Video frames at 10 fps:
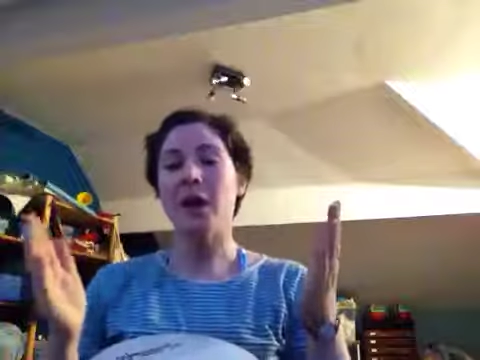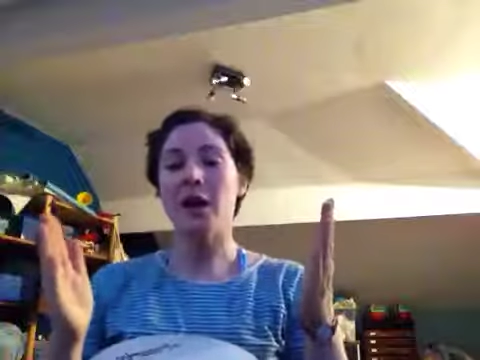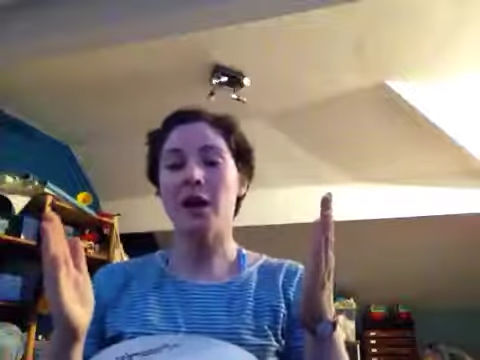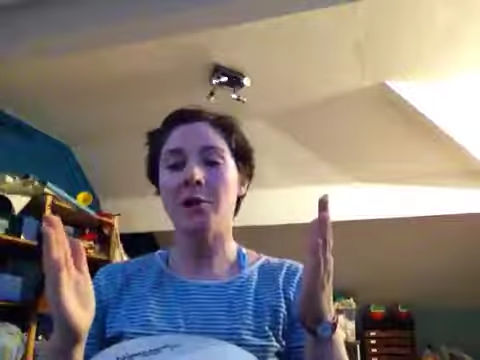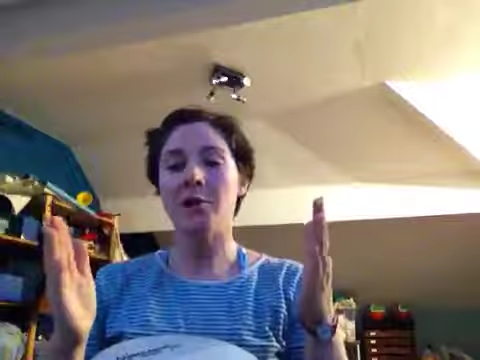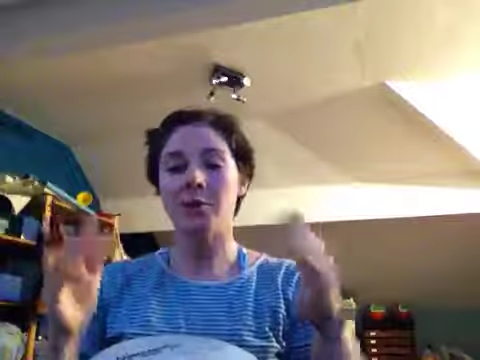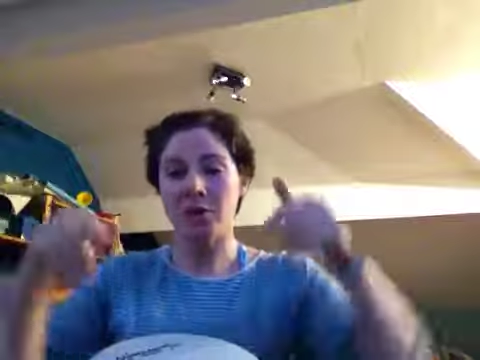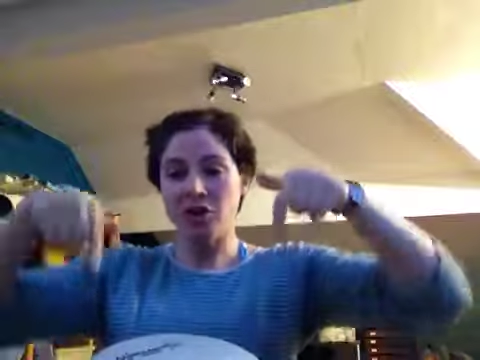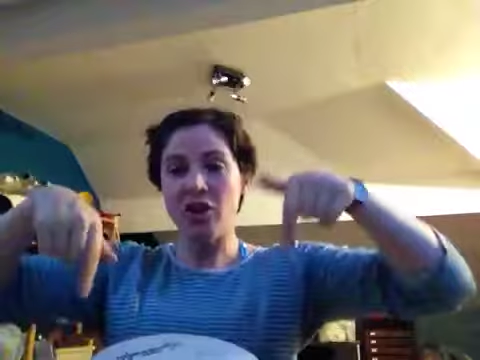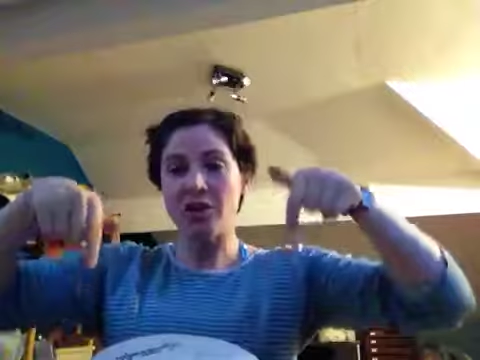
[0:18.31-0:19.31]
Um, but
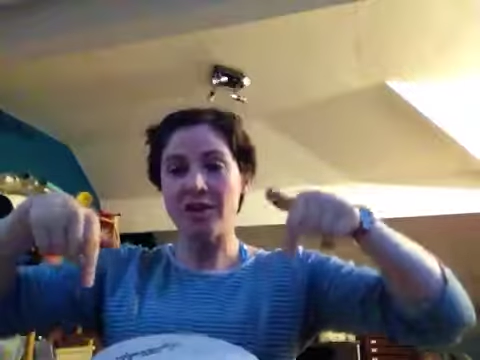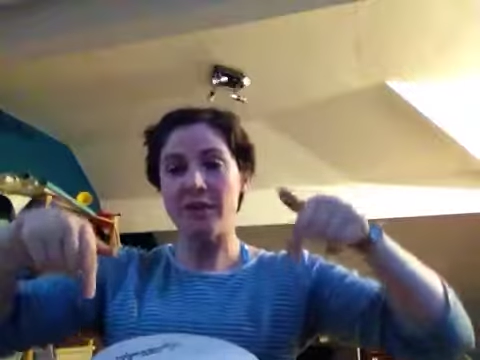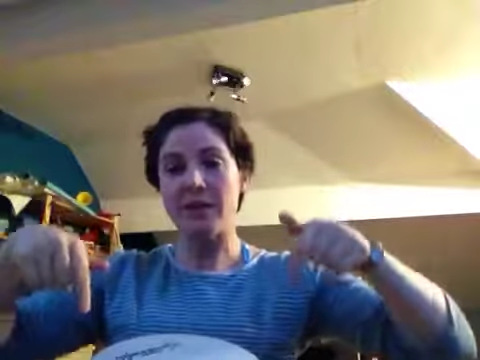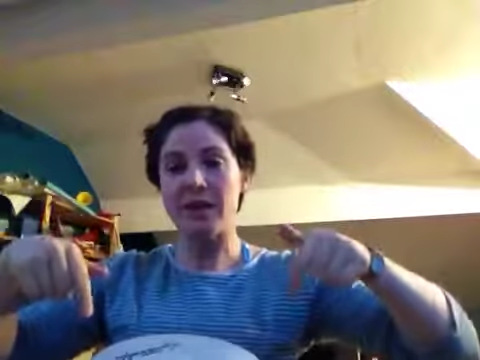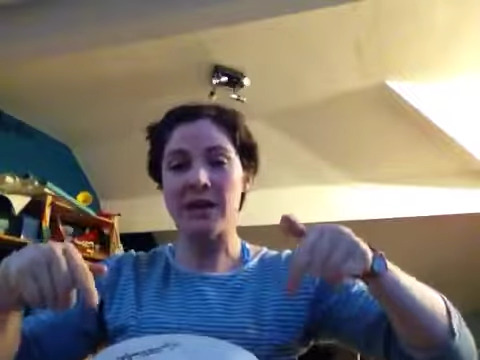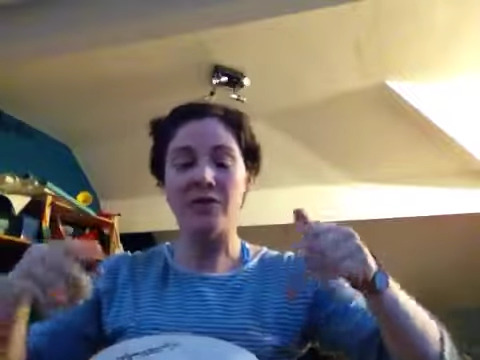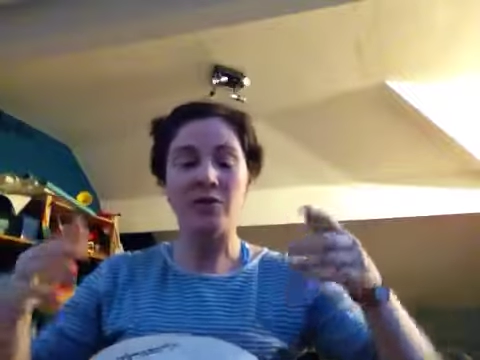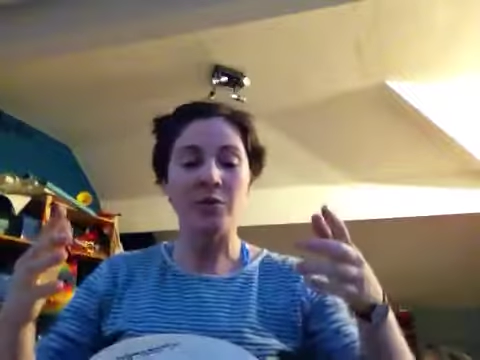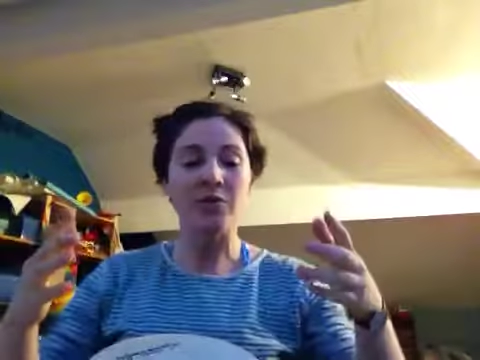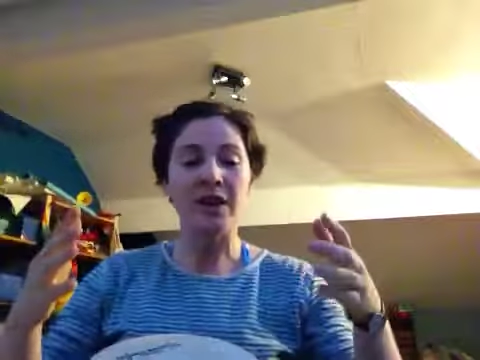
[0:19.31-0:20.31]
because you can't see my knees
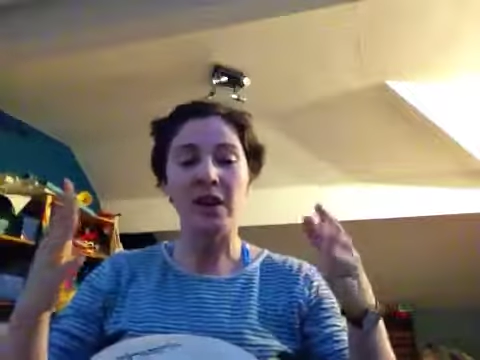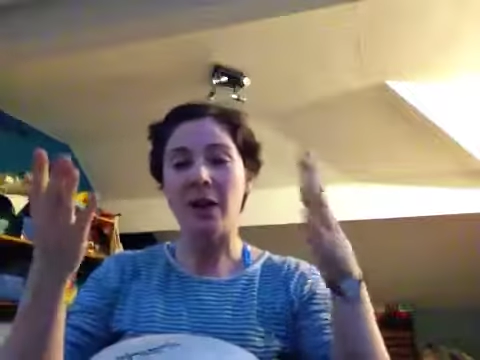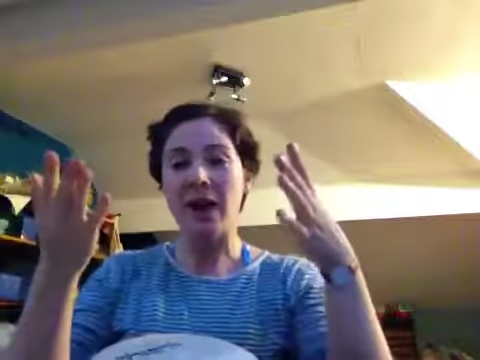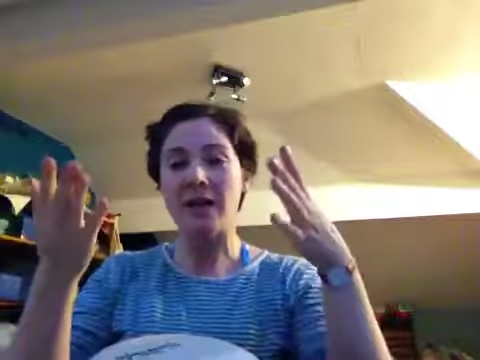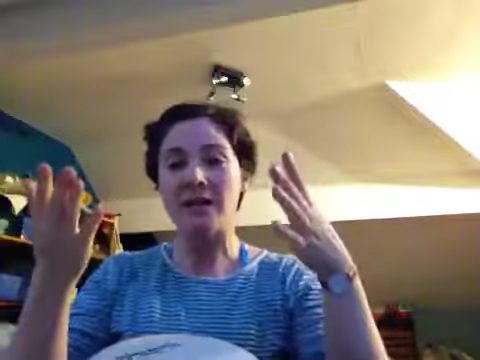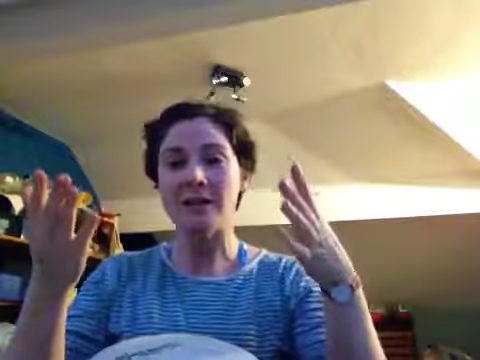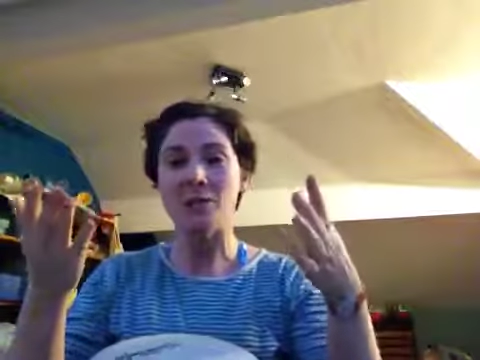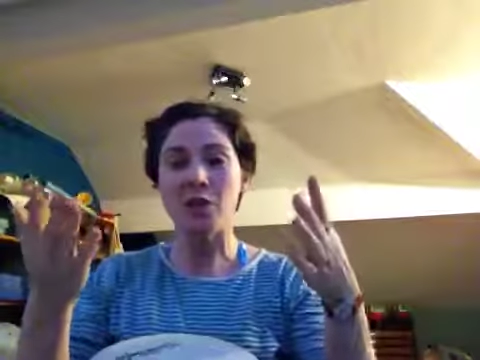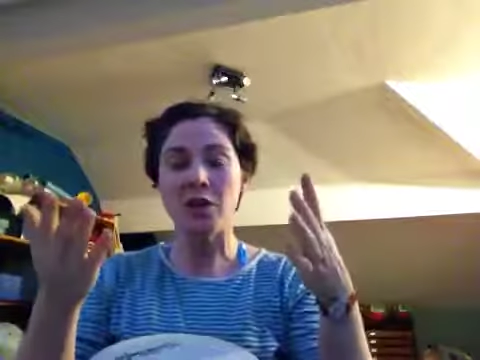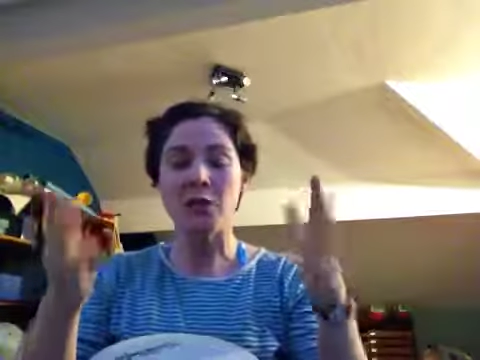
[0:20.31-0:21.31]
from the video and
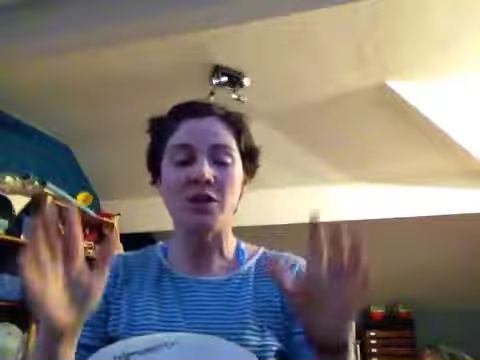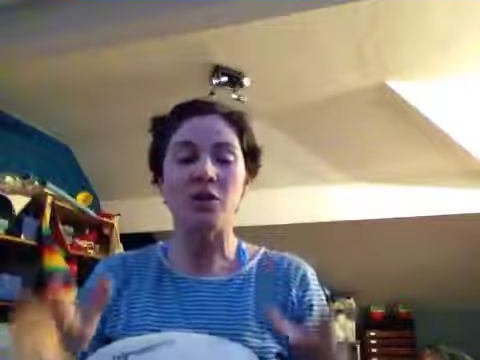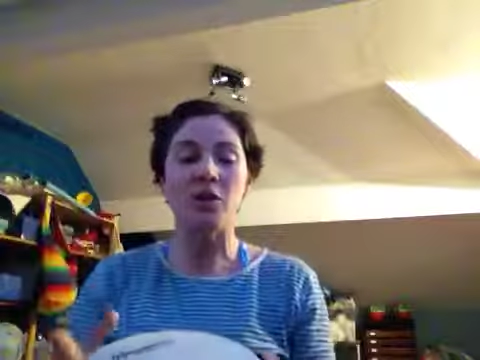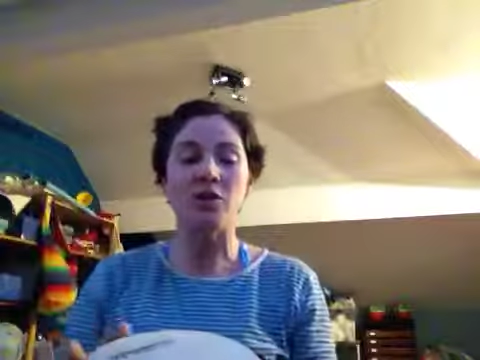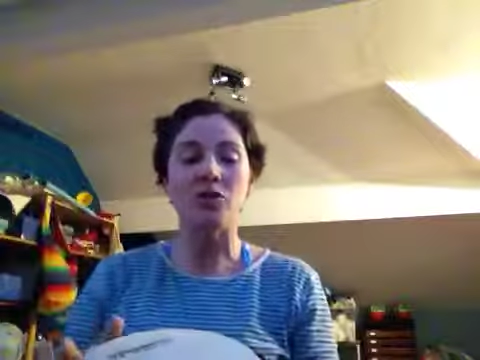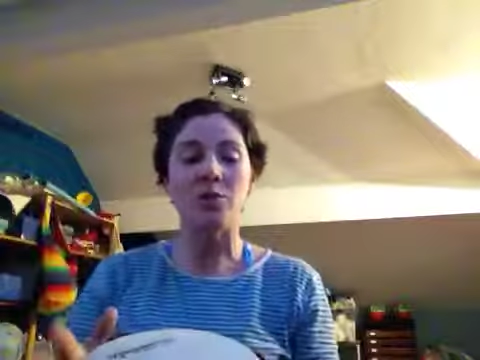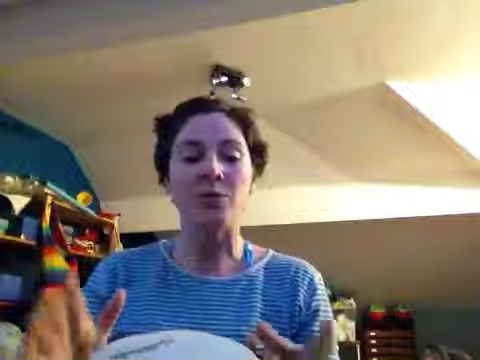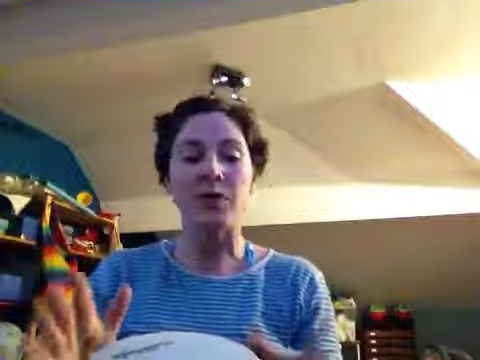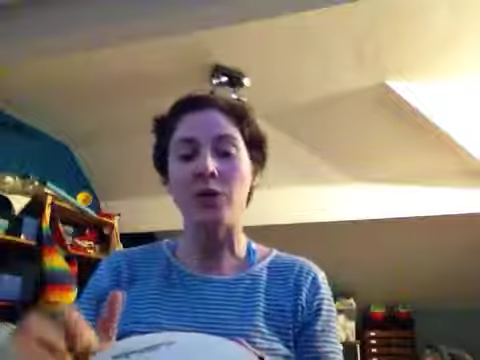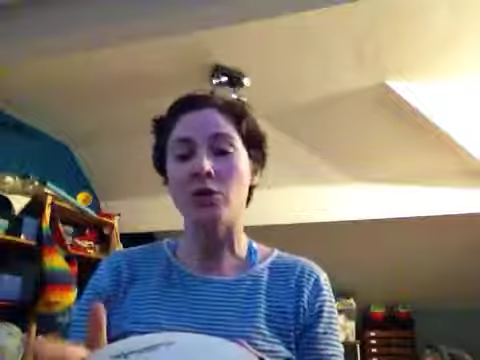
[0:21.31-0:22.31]
we're going to be doing it on the drums
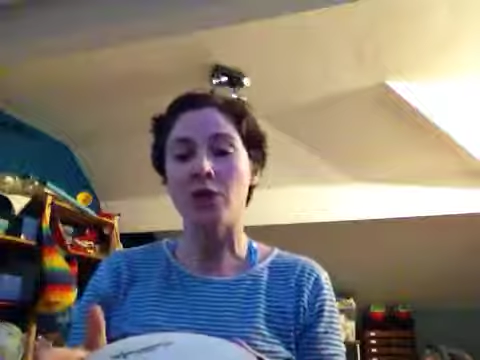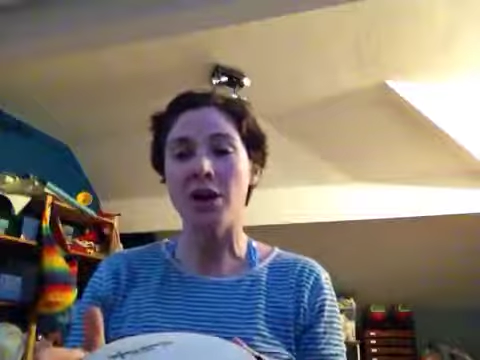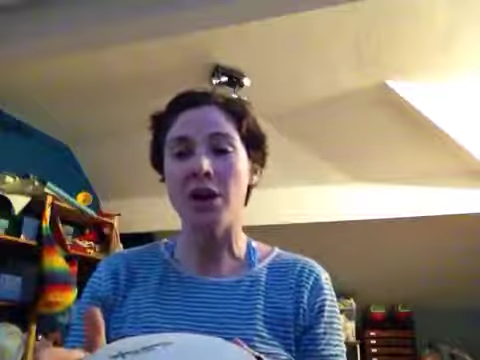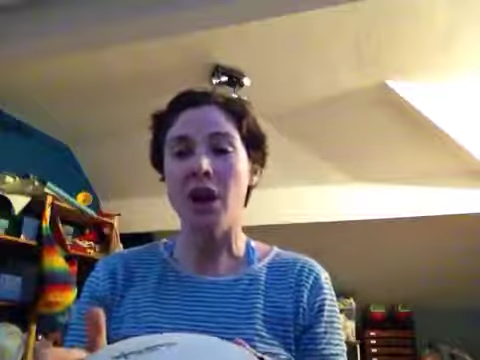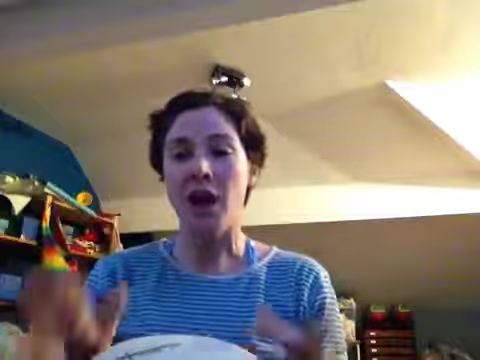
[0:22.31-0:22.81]
in the long run,